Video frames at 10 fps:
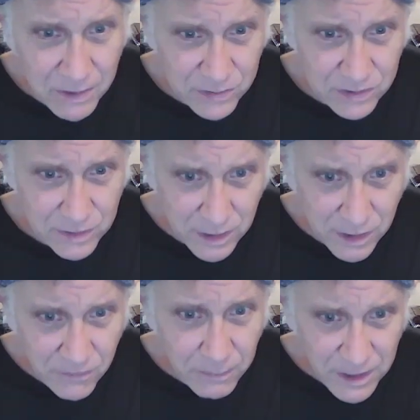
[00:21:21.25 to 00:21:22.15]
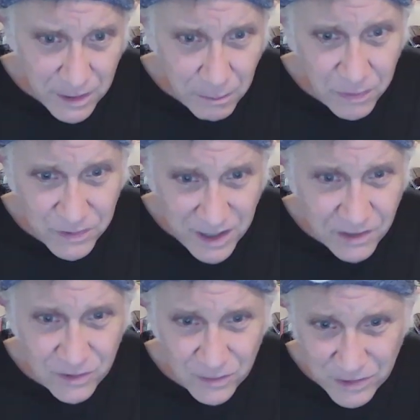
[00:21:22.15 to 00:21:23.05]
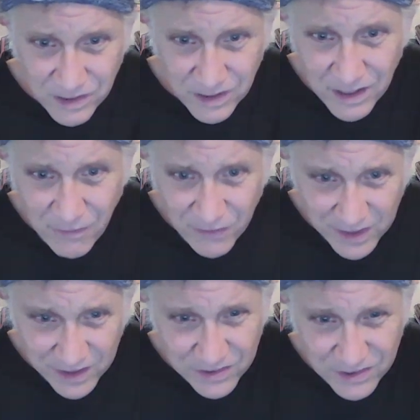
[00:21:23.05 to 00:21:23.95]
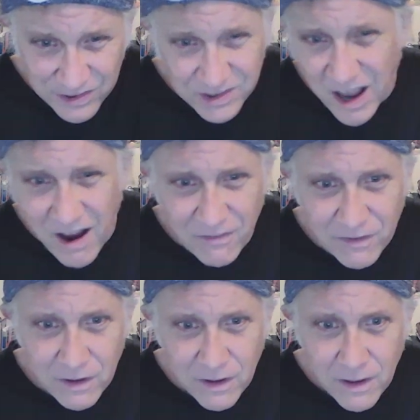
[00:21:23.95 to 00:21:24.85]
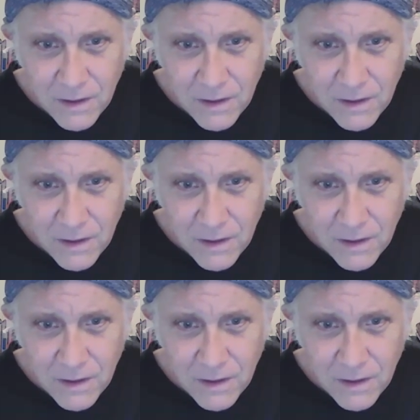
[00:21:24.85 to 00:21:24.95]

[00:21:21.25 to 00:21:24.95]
premises, live up to the potentials, and enough of this stuff.